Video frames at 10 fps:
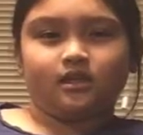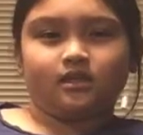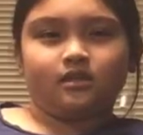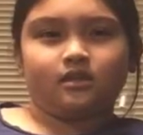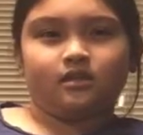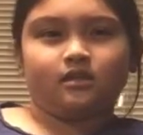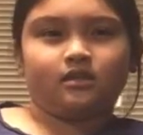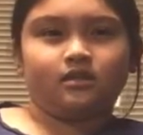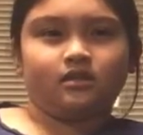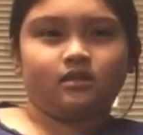
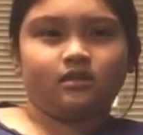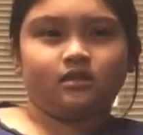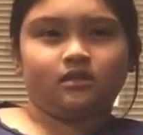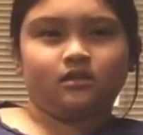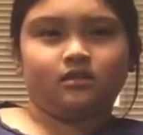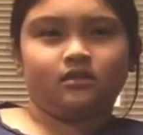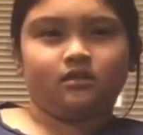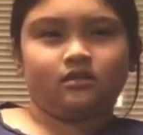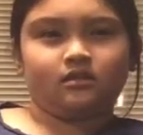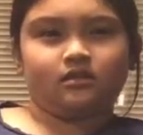
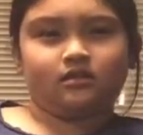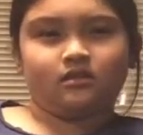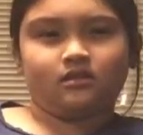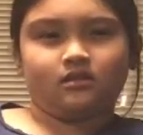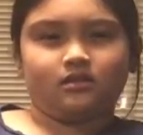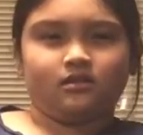[no speech]